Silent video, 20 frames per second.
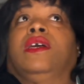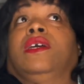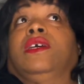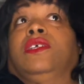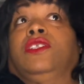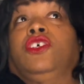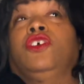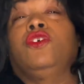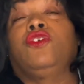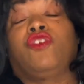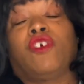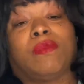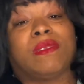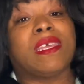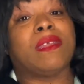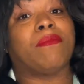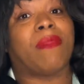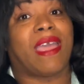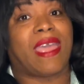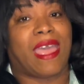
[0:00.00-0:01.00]
2 trips
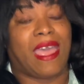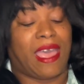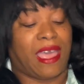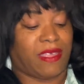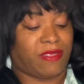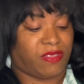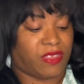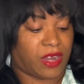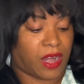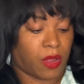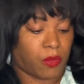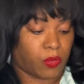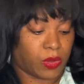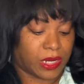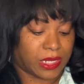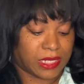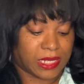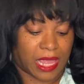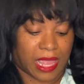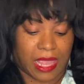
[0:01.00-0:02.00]
in my head that I want
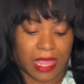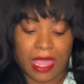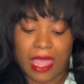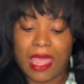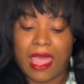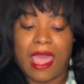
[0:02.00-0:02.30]
to take.